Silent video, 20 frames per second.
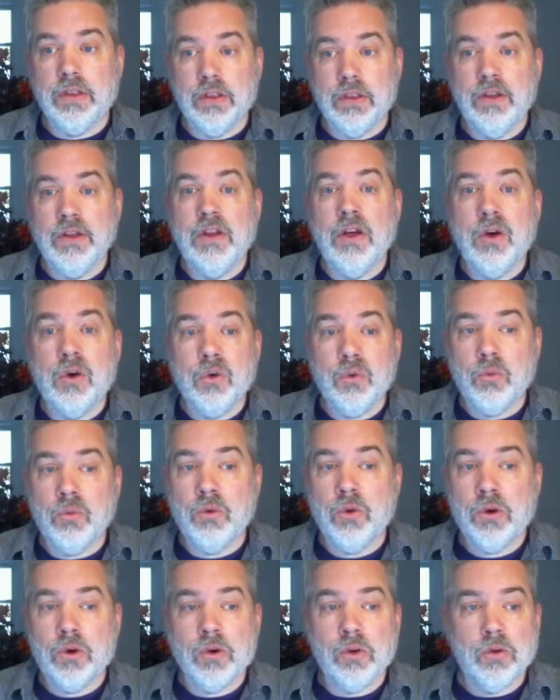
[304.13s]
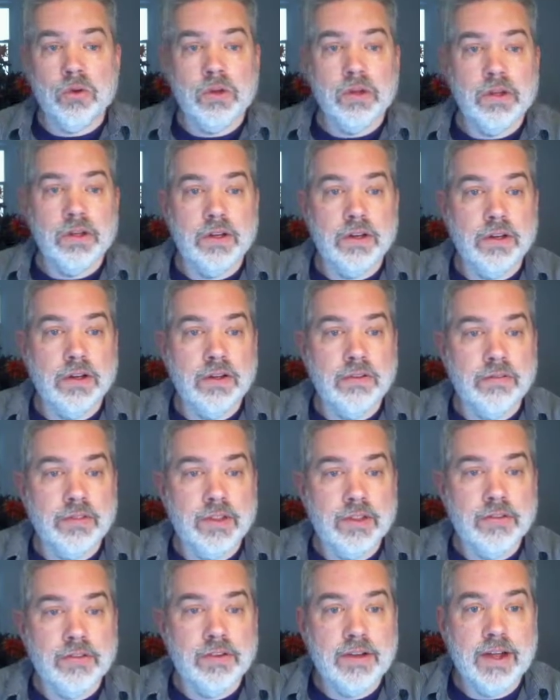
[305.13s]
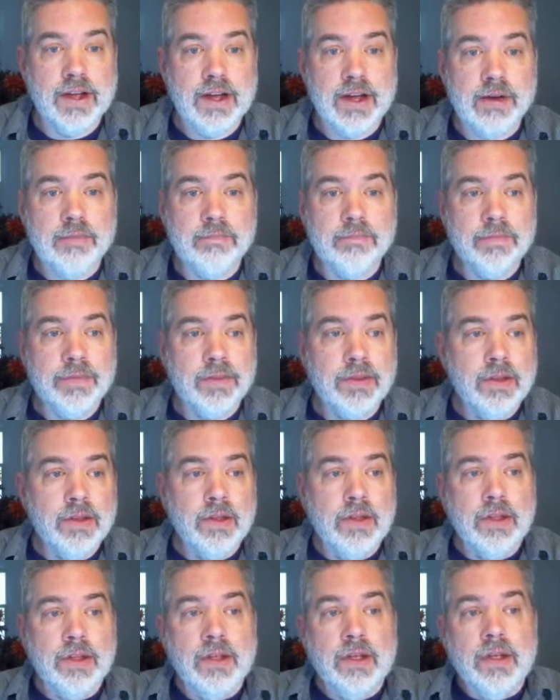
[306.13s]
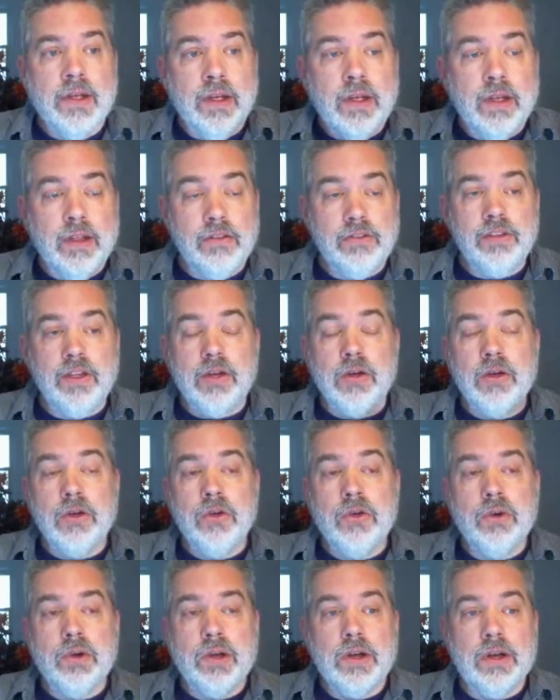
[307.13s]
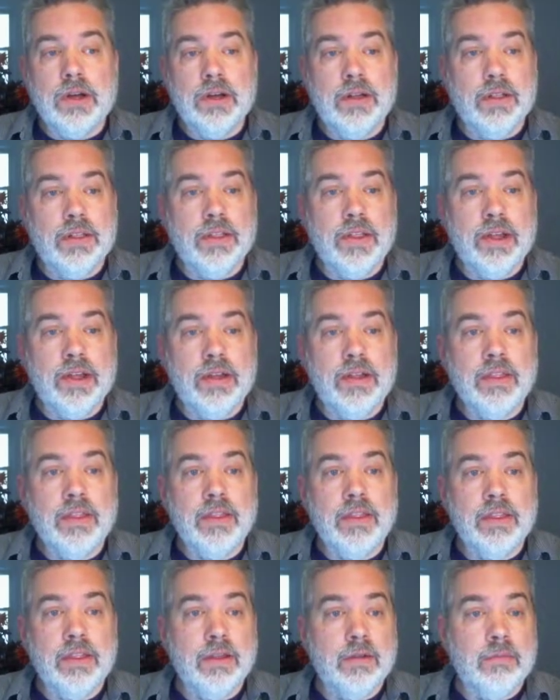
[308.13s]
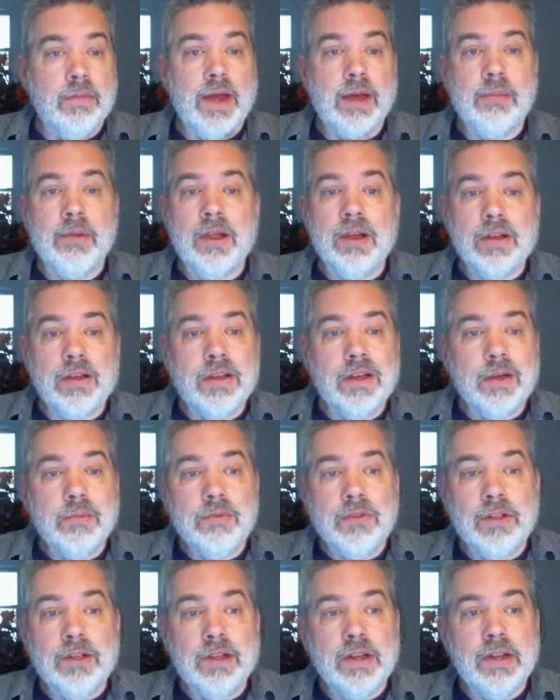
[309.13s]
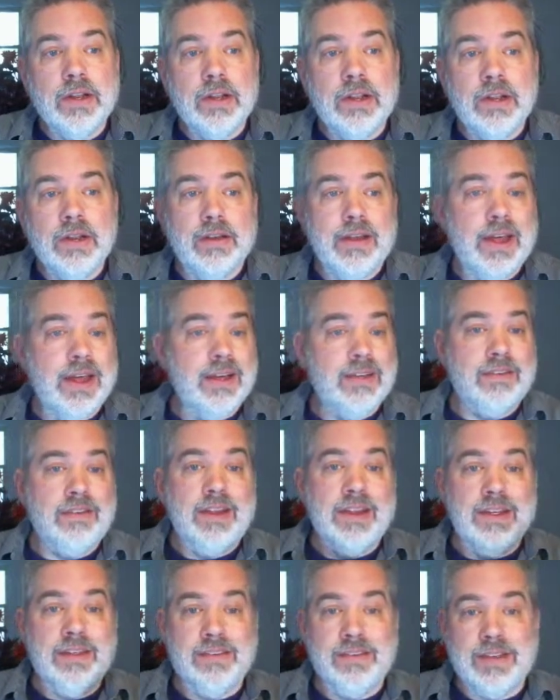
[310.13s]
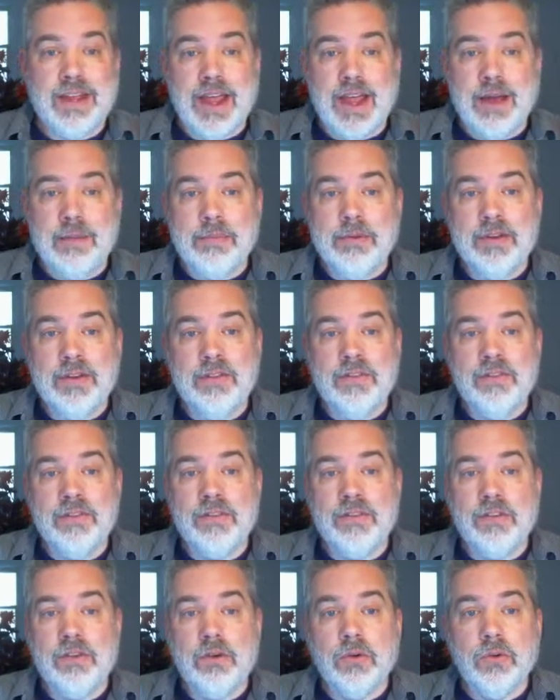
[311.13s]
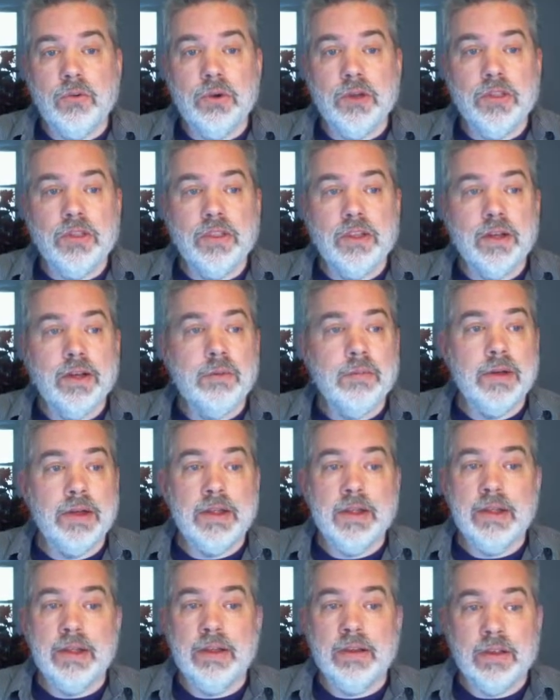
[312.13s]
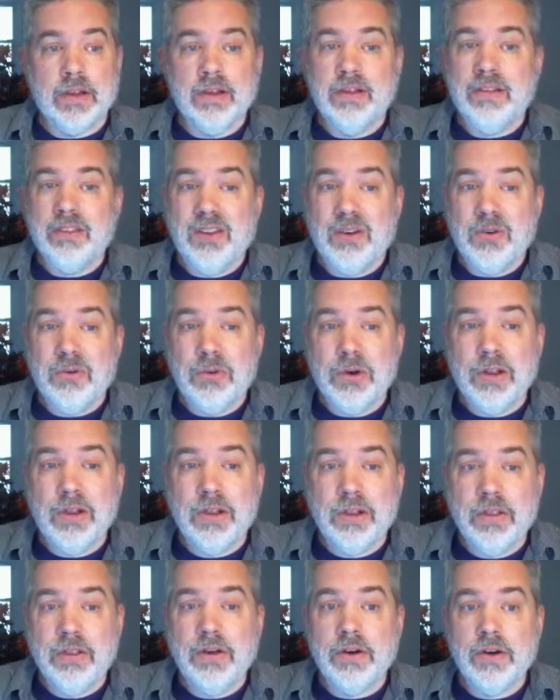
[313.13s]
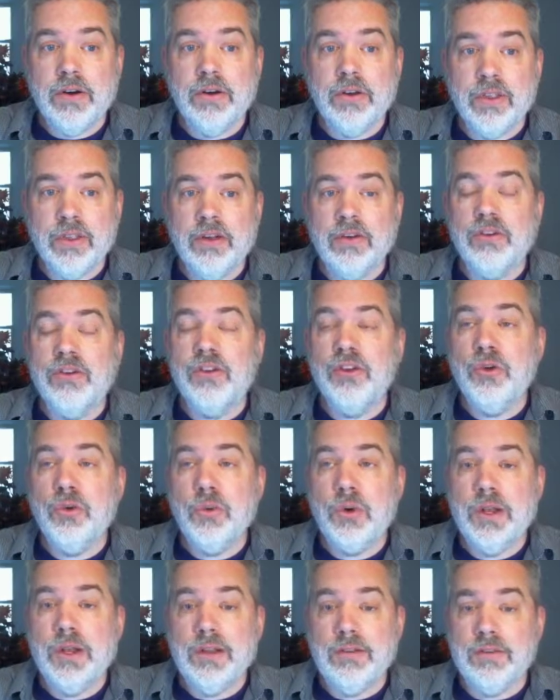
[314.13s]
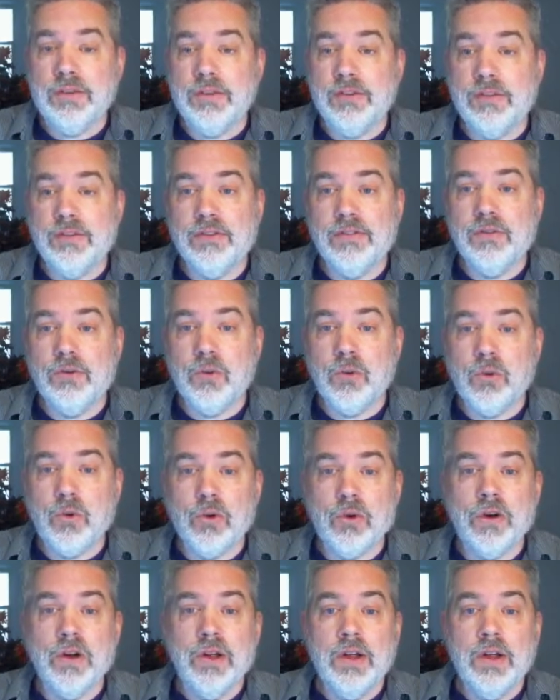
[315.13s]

known world of this time. And so Babylon comes in and takes captives with them, and there are two reasons for